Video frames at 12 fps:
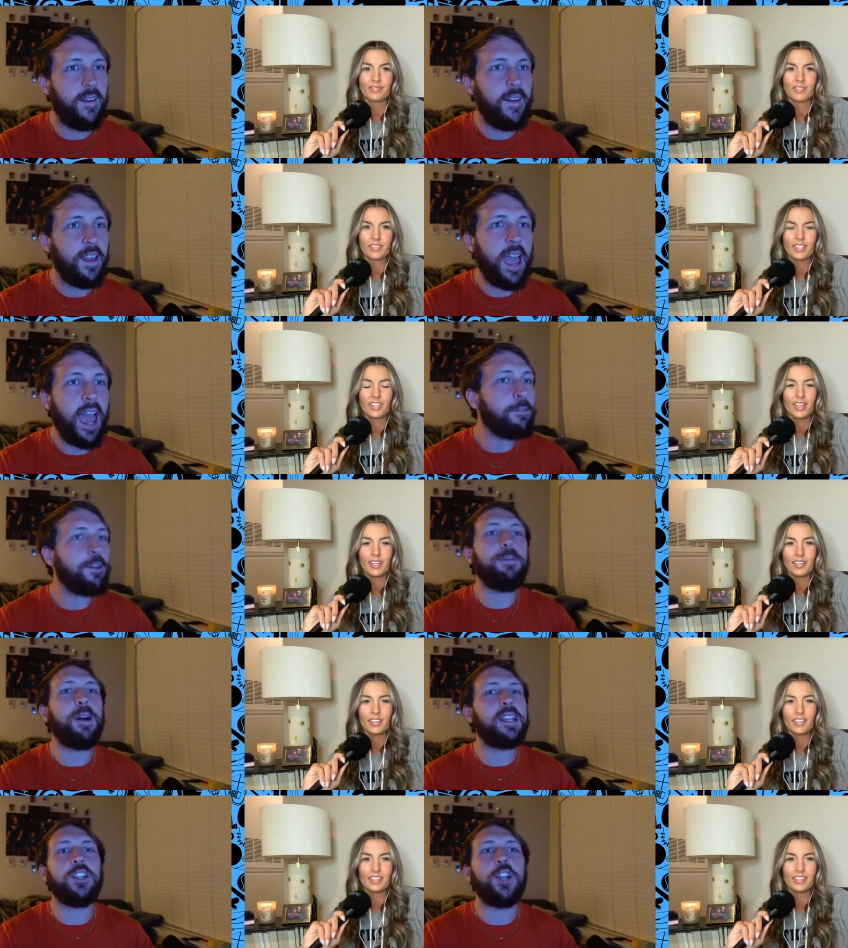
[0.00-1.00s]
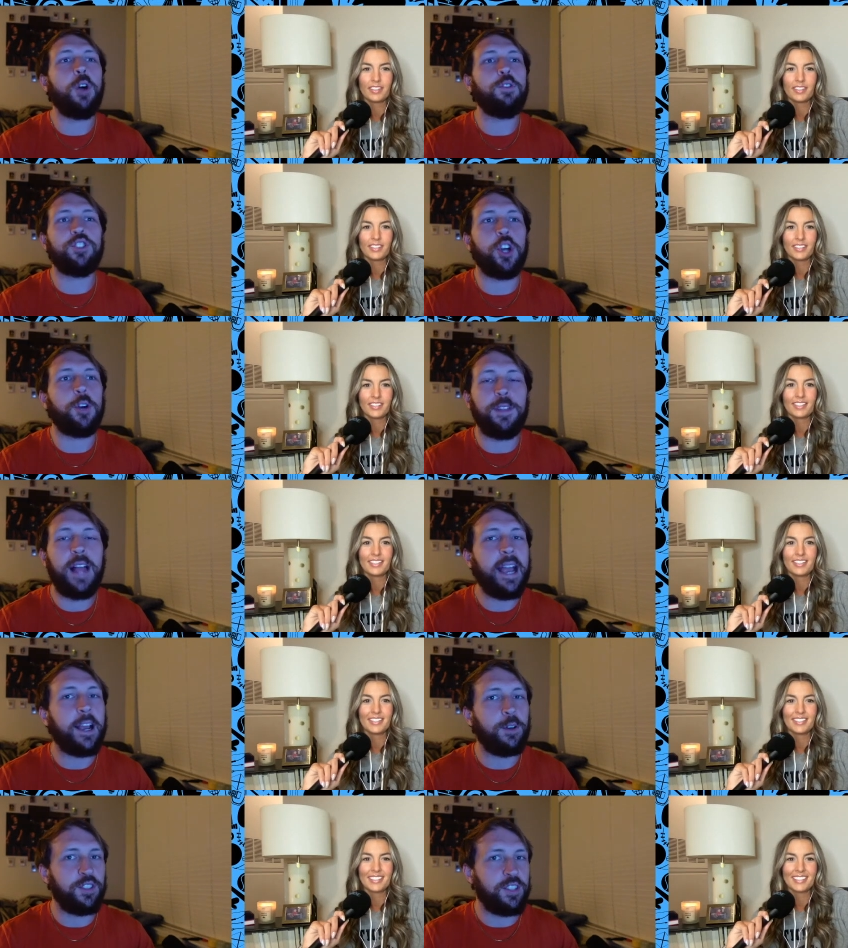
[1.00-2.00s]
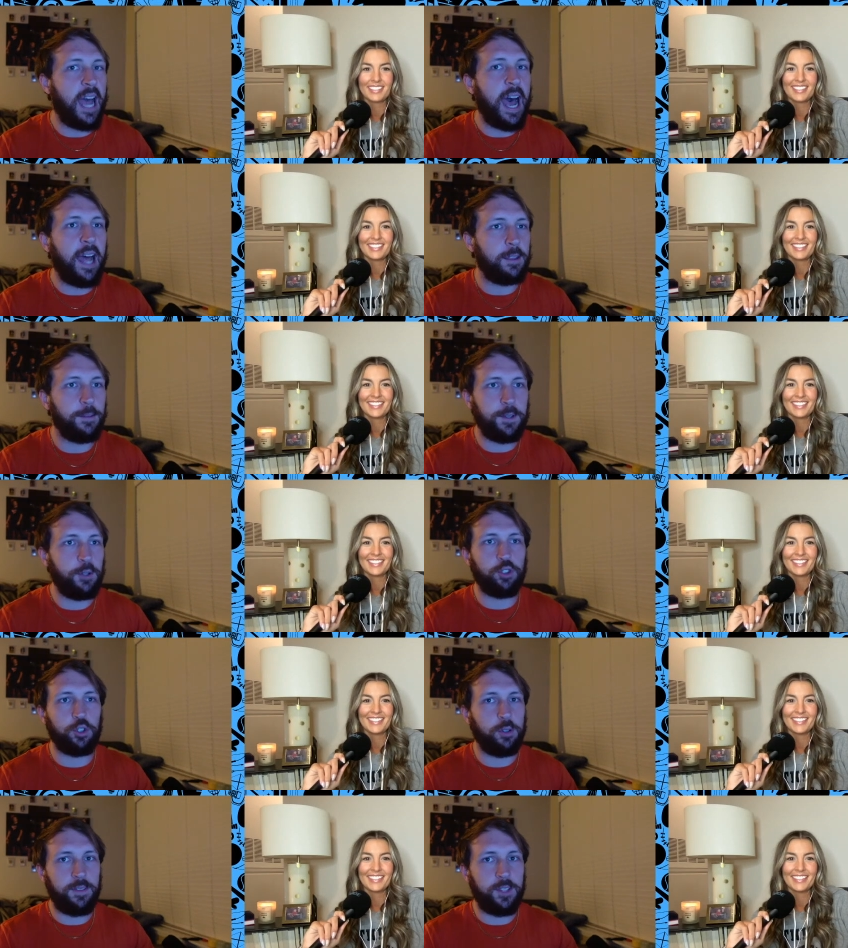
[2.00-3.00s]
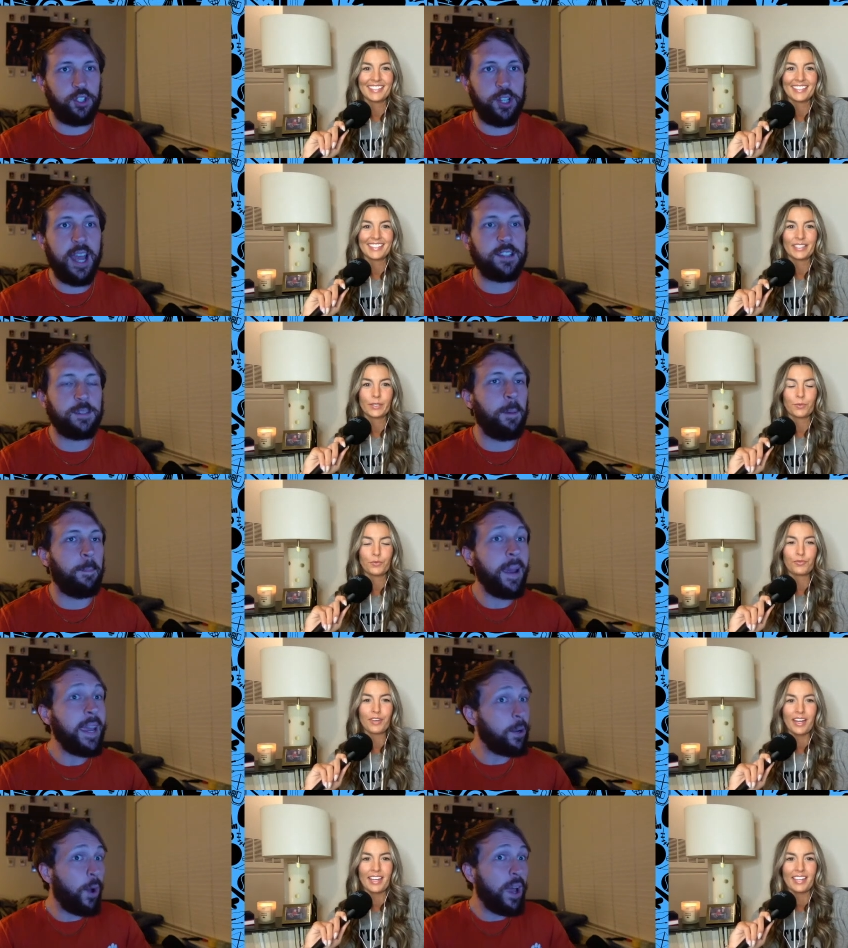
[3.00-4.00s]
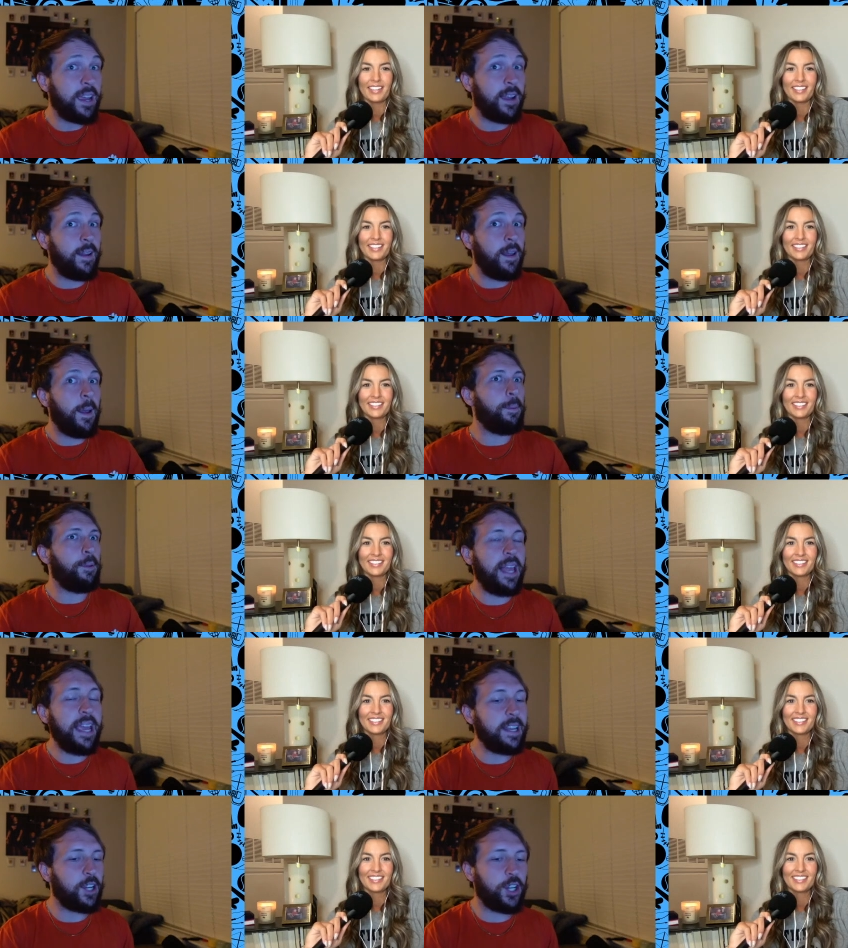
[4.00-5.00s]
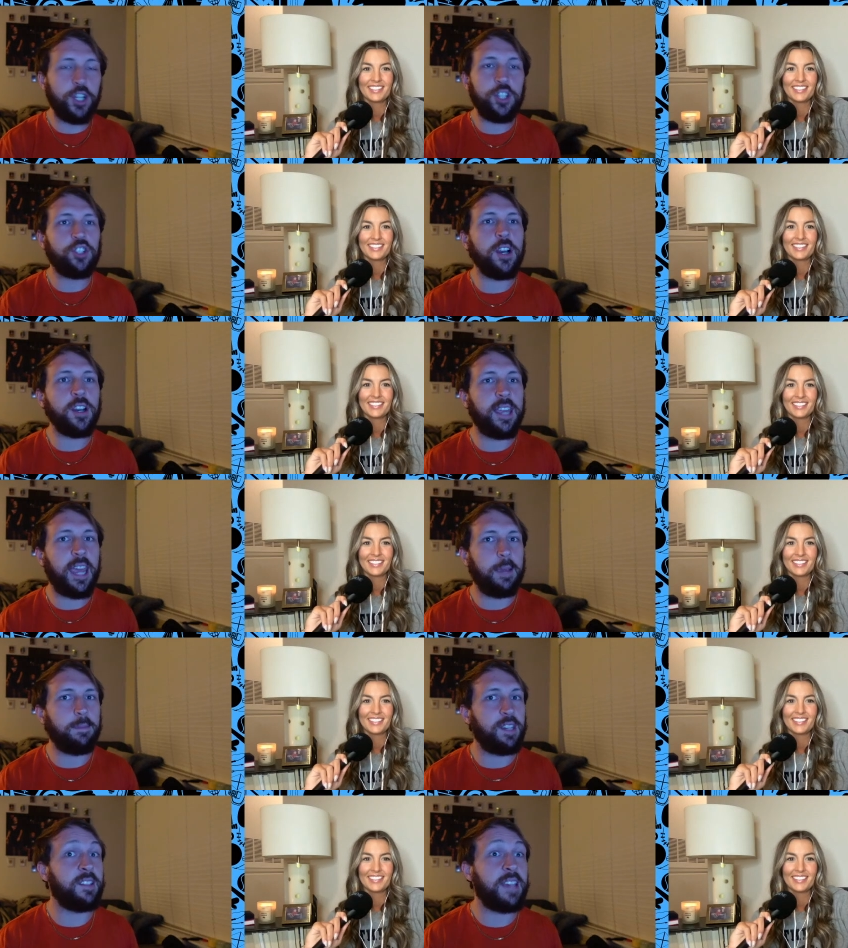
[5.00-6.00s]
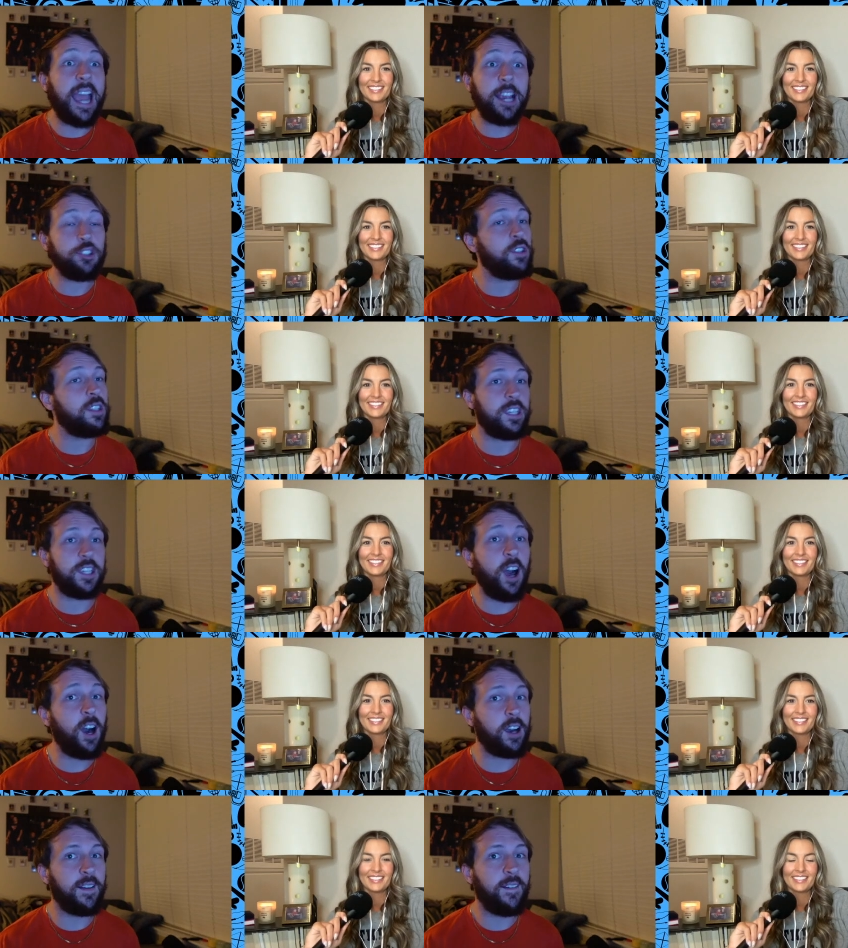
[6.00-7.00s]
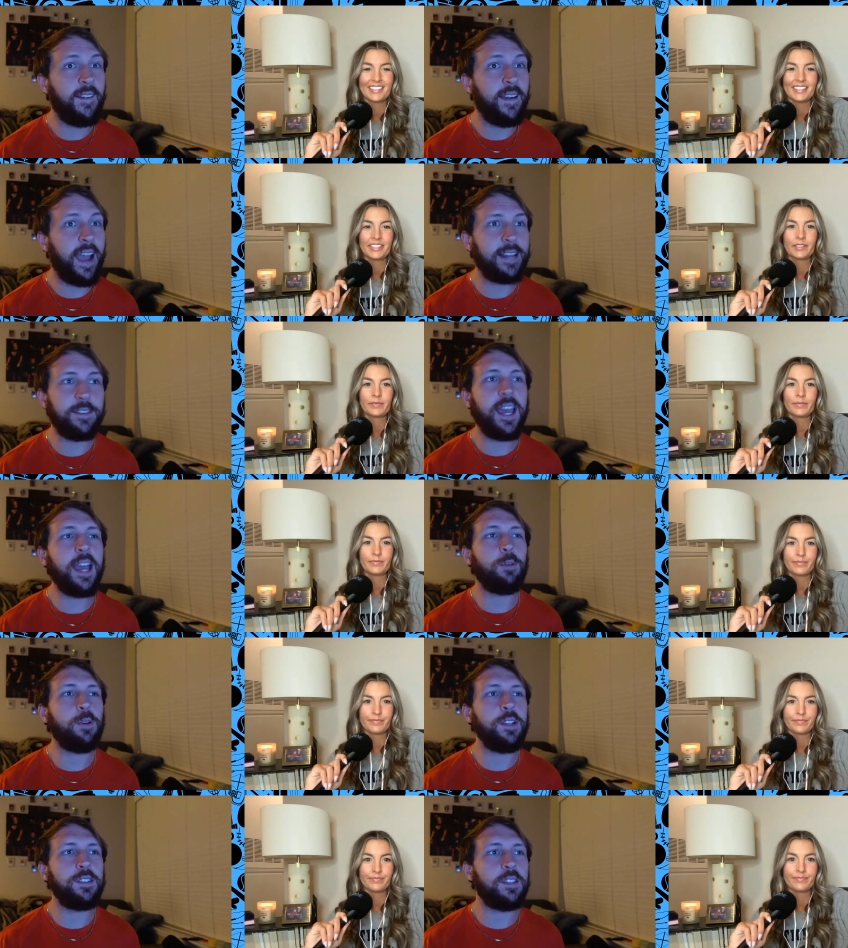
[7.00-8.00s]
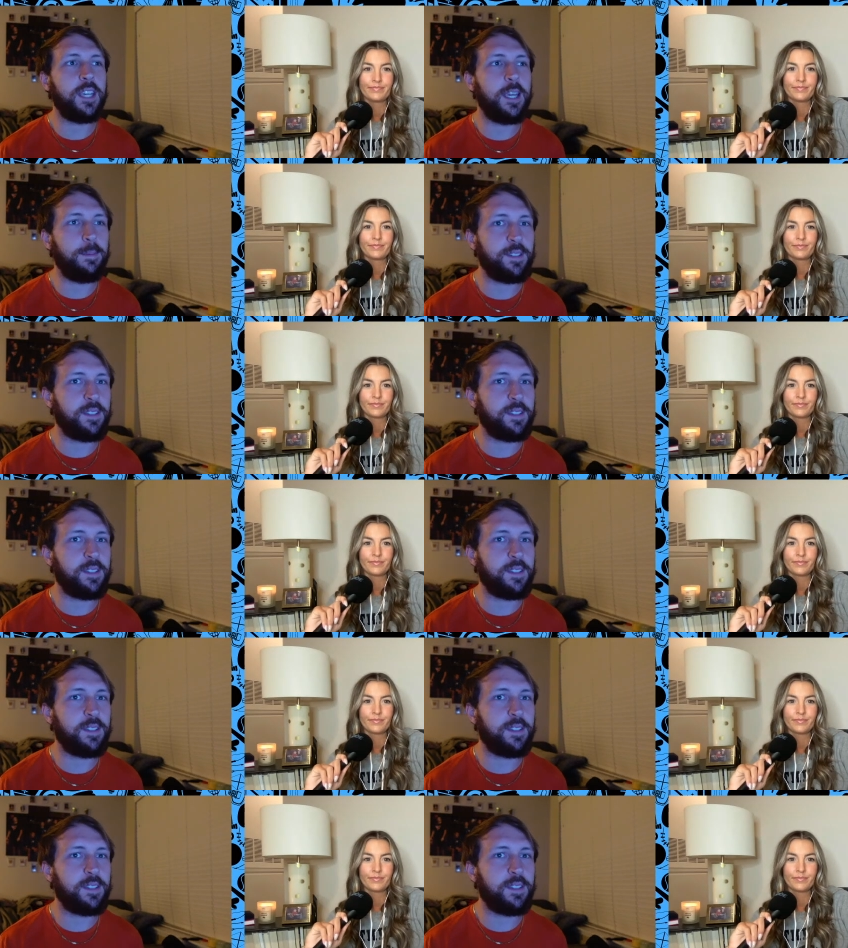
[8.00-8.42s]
Speaker 1: everybody knows Joe Flacco's not the future of the Jets, but Mike White played a good chunk of games, is actually young. And if Zach Wilson keeps